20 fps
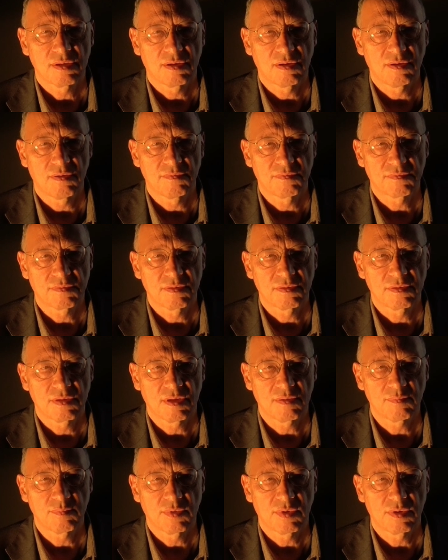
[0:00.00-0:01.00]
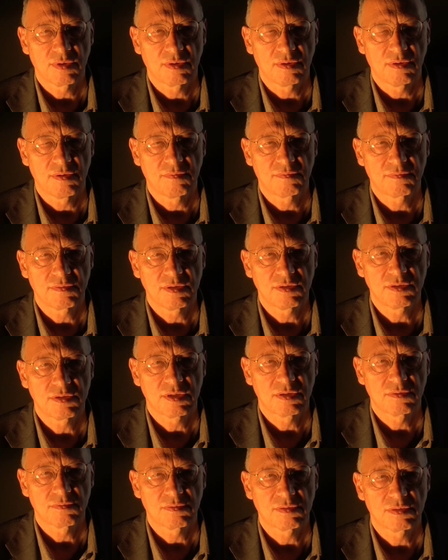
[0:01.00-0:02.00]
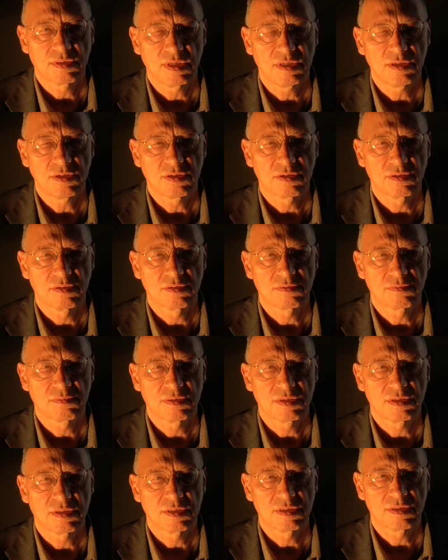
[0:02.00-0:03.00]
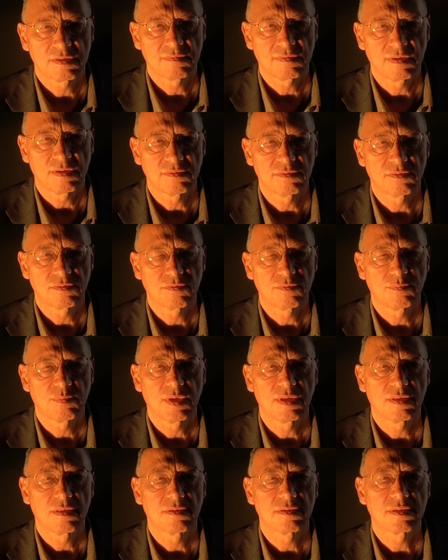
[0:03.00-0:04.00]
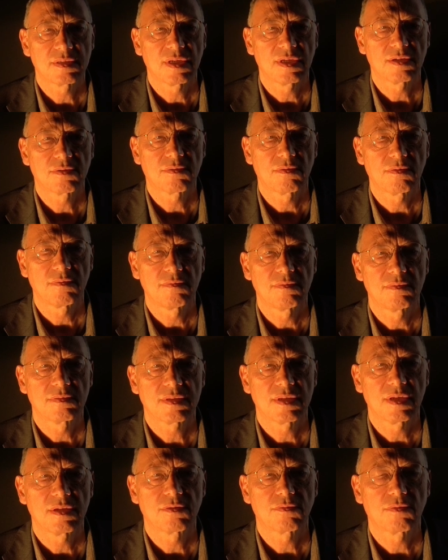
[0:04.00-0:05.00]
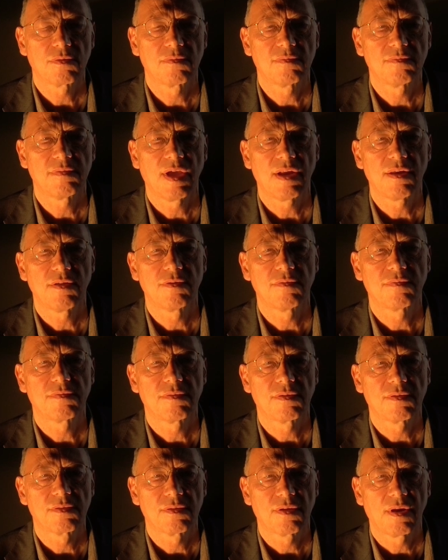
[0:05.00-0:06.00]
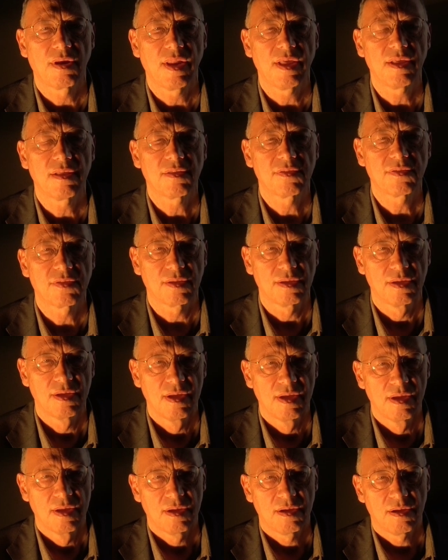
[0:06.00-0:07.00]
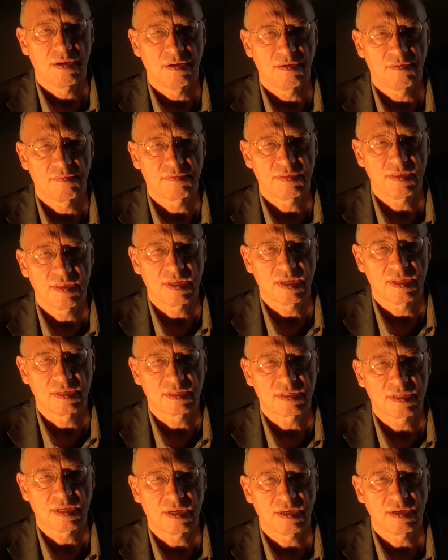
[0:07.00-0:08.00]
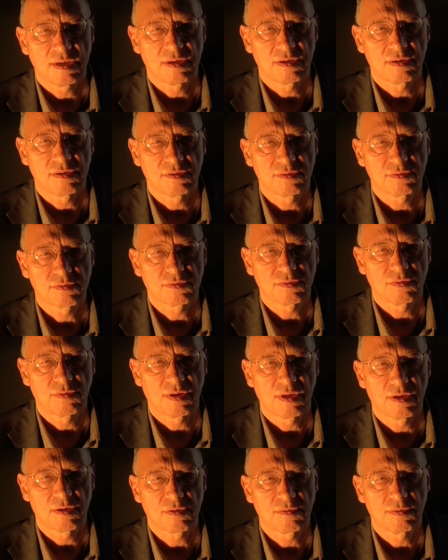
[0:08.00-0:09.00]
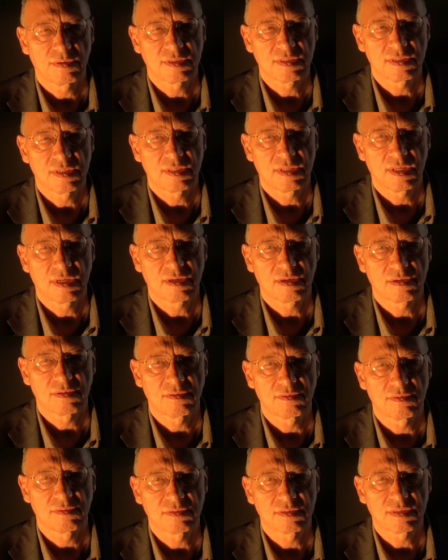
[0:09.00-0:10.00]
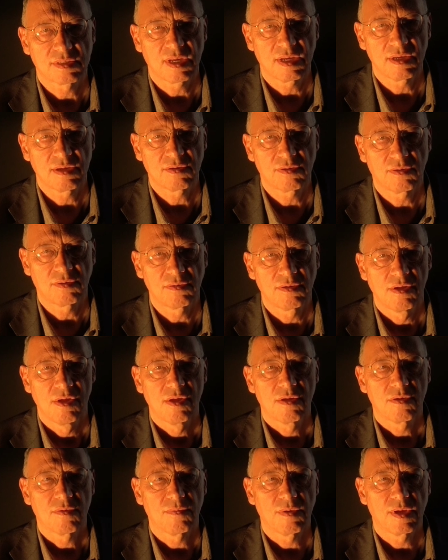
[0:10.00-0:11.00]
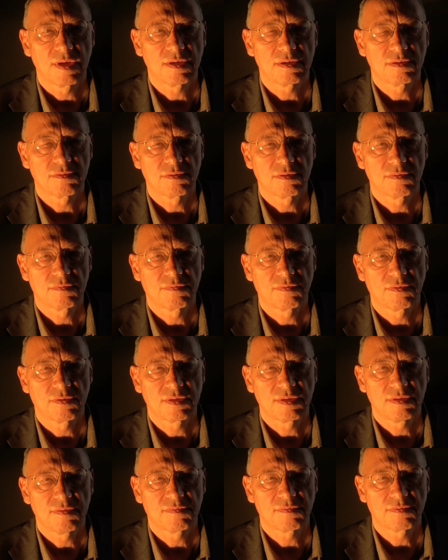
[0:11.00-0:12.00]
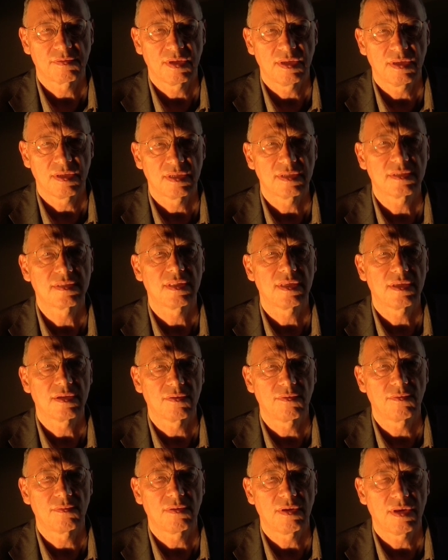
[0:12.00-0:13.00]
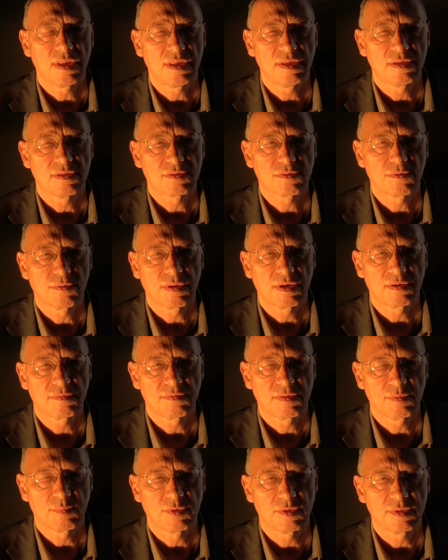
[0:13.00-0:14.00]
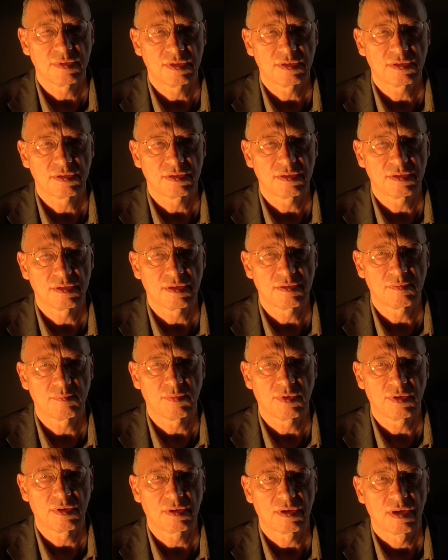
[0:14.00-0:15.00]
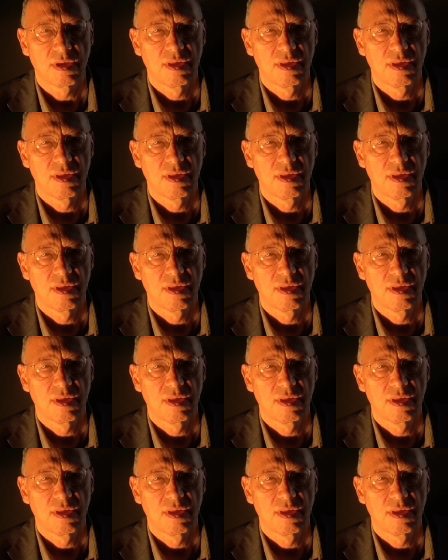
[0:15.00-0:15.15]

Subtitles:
of the number of rigid rotations, which is found to be the central value for the length of the entire solar quasi-decadal cycle. 143 is the only square Fibonacci number